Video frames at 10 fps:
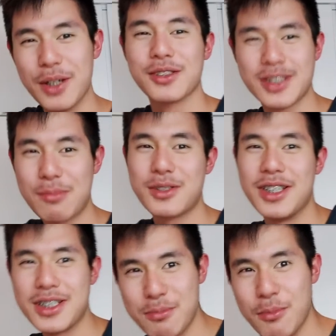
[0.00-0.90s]
up to
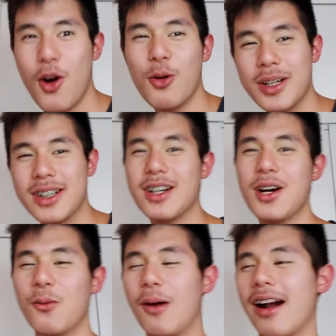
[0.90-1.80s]
this moment
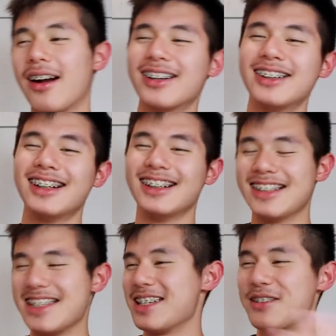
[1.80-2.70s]
where
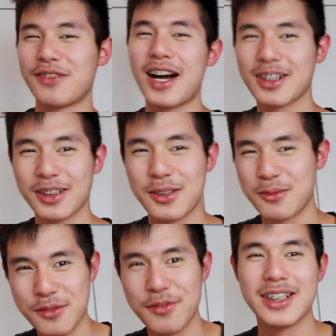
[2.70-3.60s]
he finally
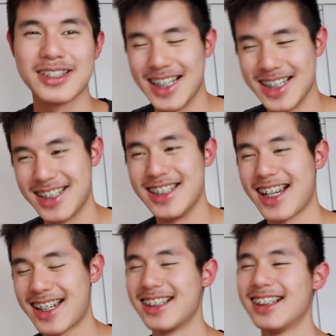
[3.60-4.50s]
reveals
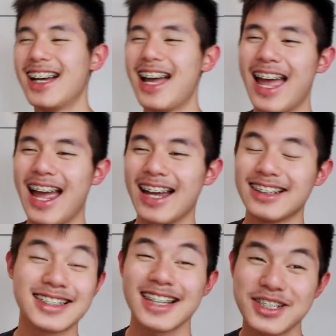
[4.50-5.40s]
dick, and
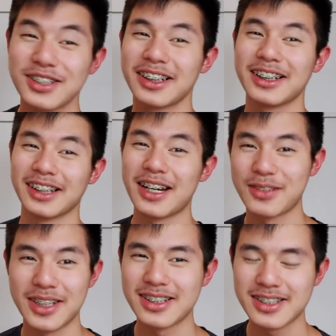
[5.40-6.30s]
it's actually
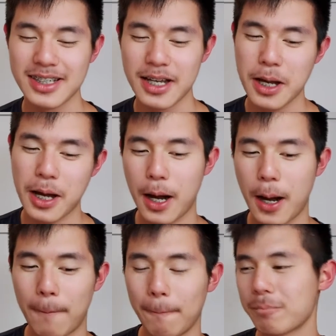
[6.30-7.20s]
hilarious.
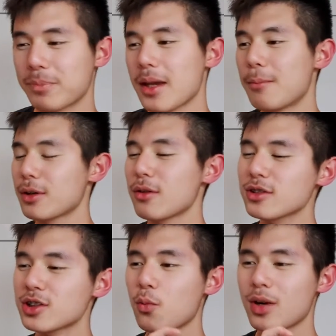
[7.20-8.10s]
But
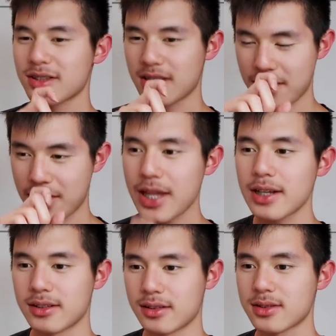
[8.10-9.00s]
also, one of the
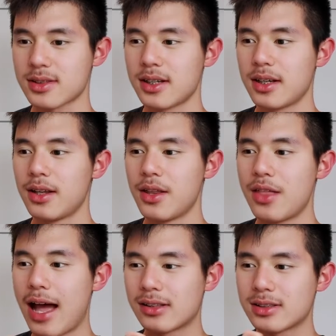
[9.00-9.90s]
things
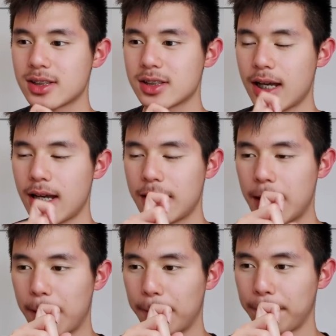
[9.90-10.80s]
that's kind
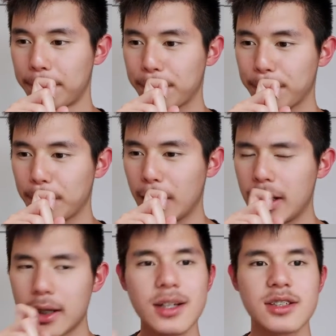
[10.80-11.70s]

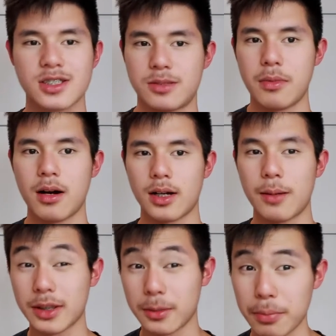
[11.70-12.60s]
of smart
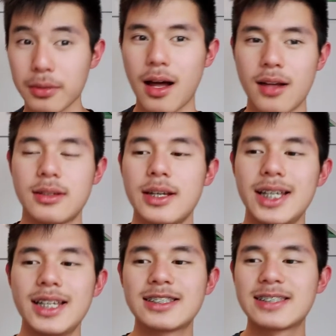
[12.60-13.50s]
about the plot
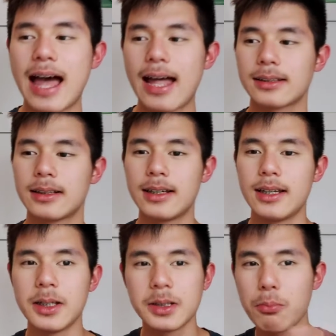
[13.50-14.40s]
is that
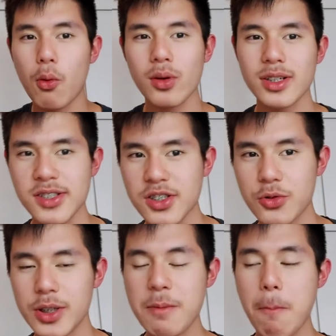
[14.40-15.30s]
in the porn
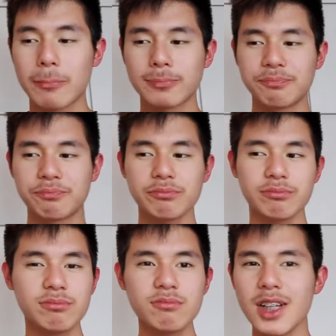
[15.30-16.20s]
industry,
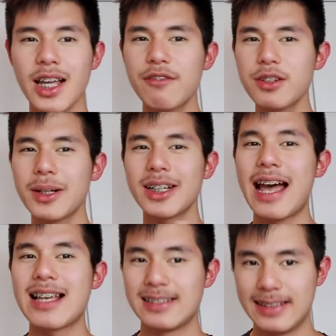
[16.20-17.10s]
everybody
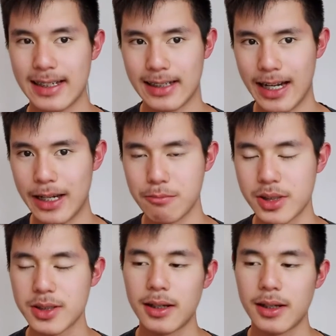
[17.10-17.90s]
has nicknames.